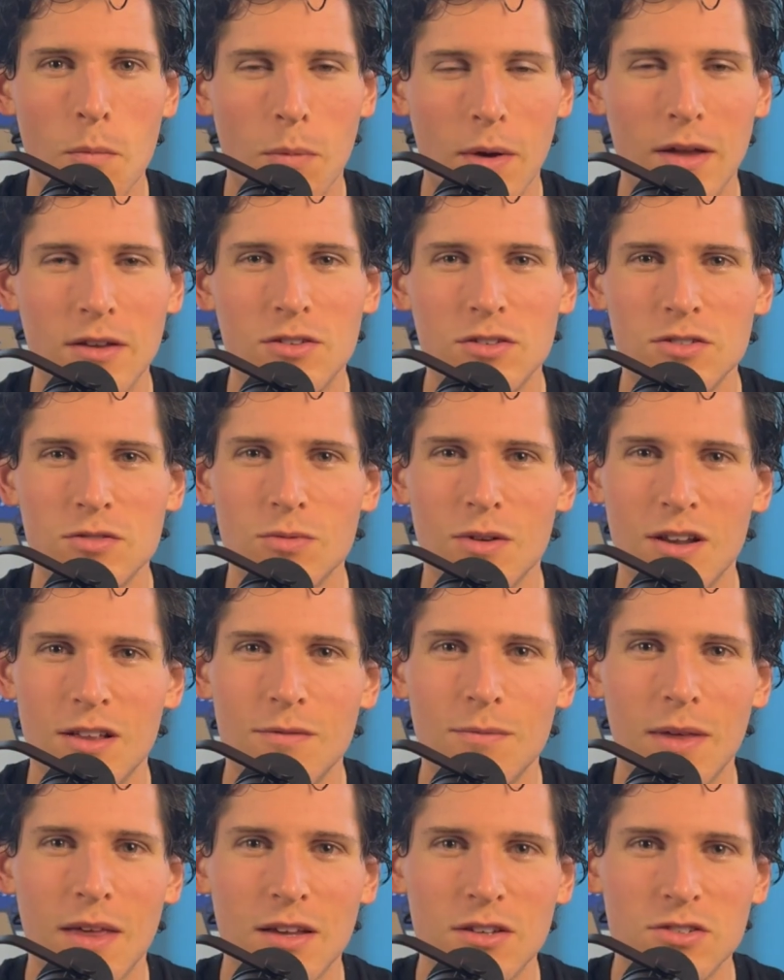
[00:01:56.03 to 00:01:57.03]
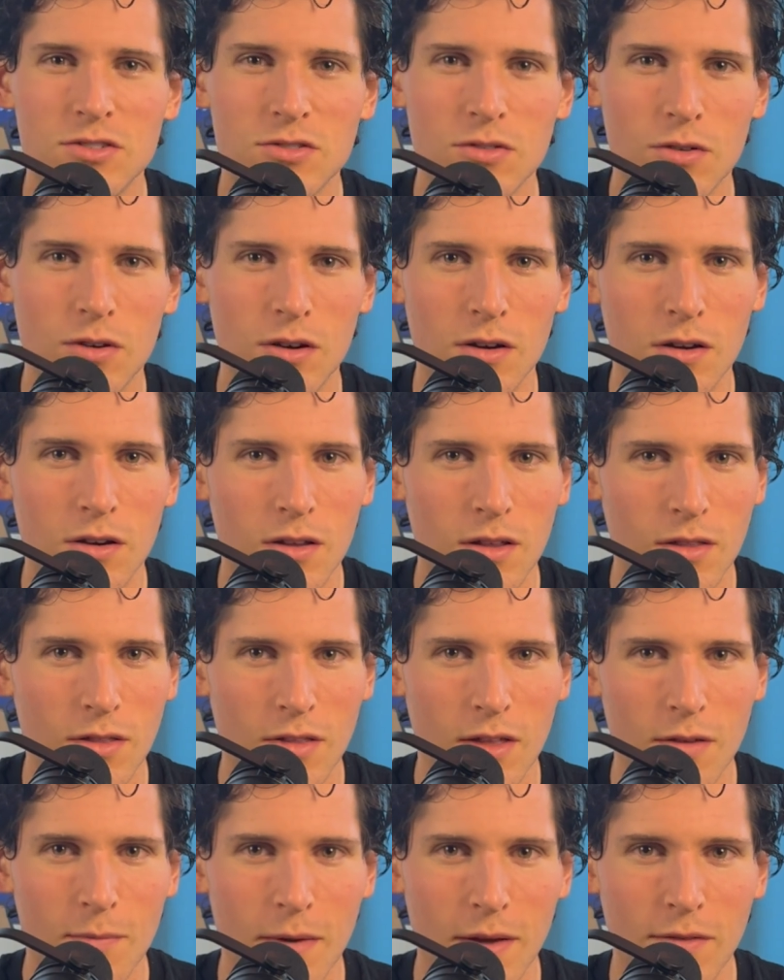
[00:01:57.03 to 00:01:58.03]
But I just want to make sure
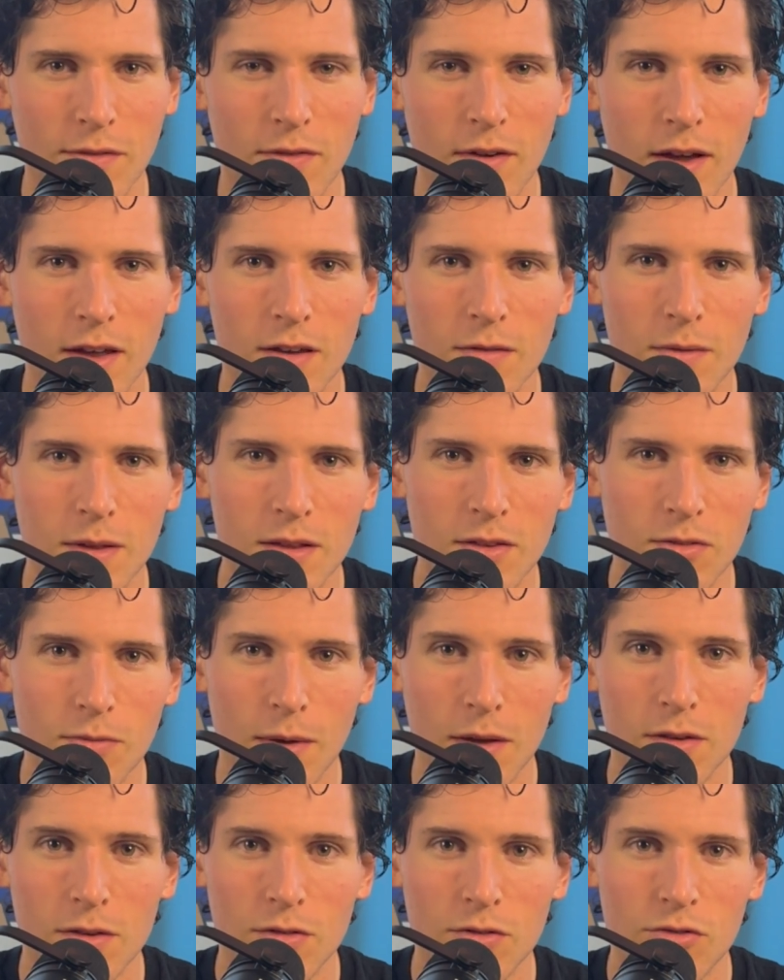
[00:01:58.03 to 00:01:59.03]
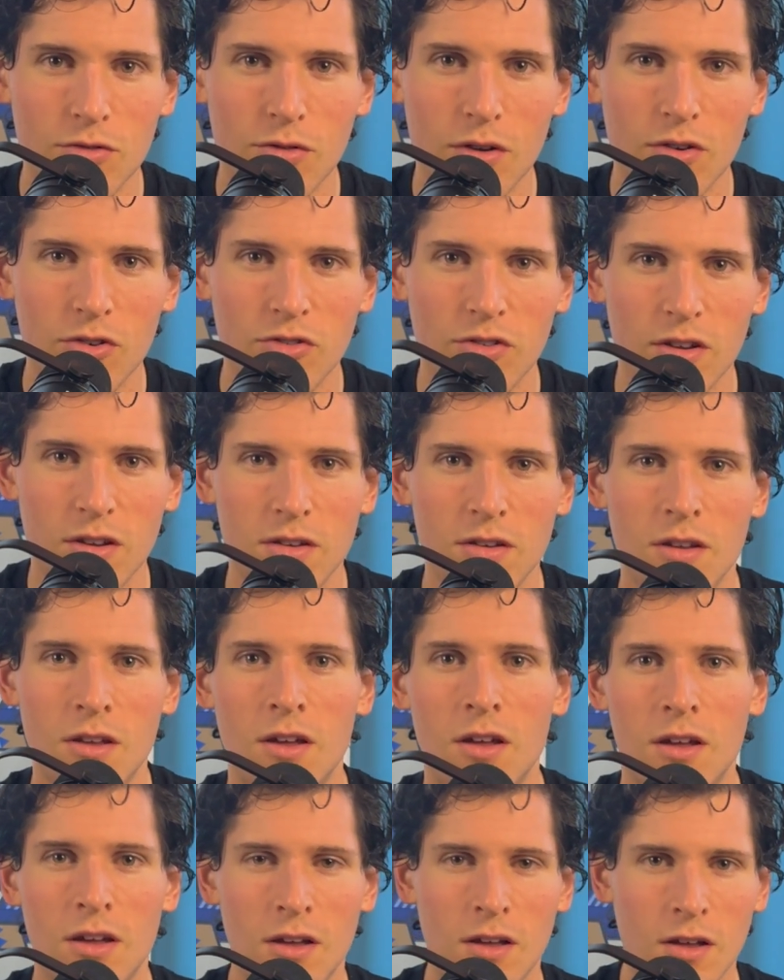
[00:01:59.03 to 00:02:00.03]
that my vitamins, my nutrition
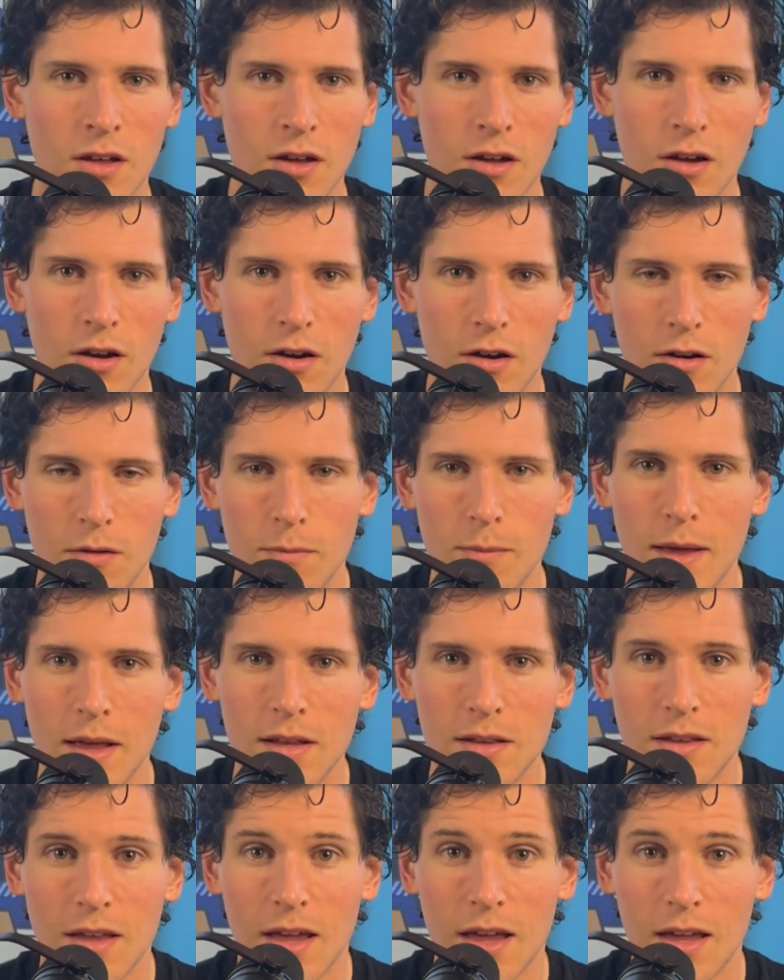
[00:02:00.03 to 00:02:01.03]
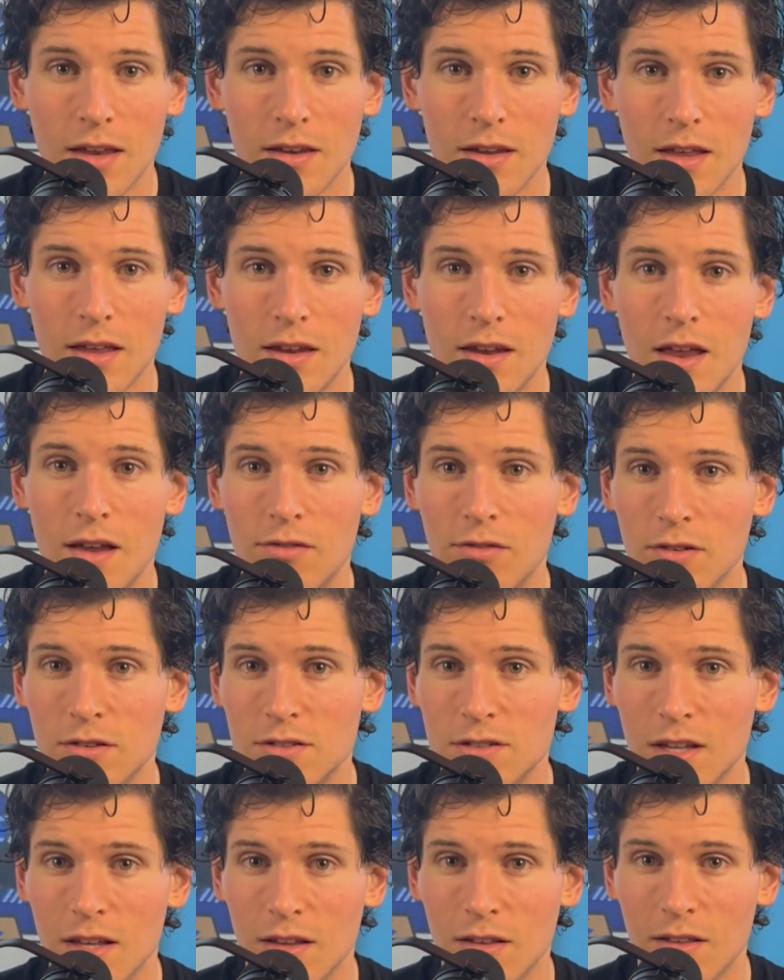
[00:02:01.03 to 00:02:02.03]
are maintained at every
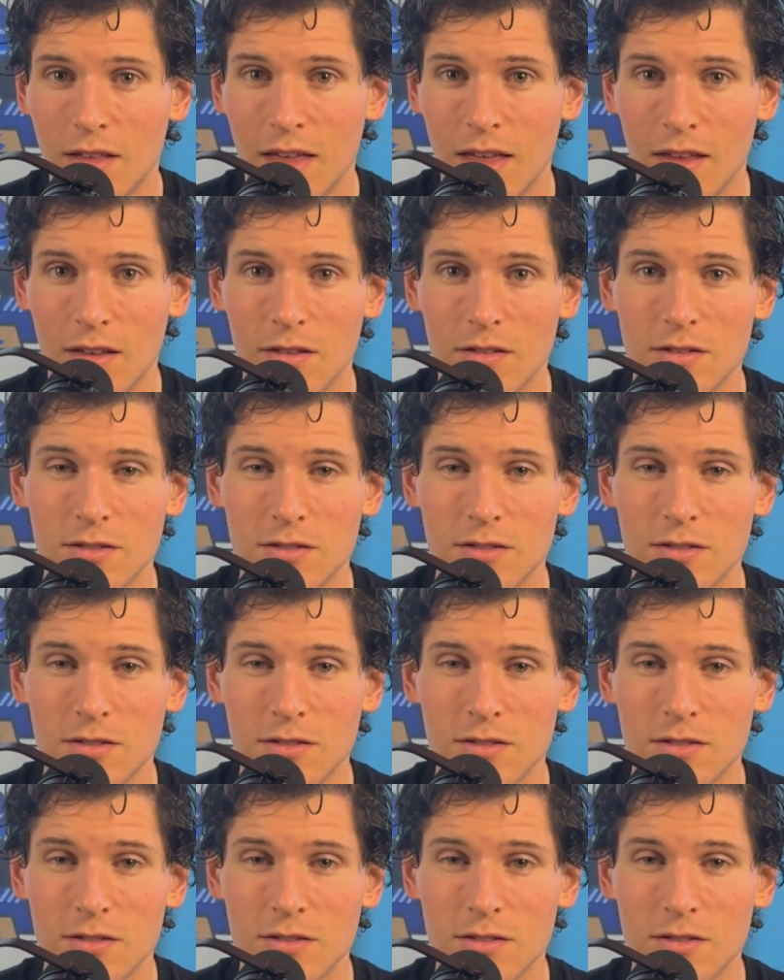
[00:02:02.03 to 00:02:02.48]
single angle.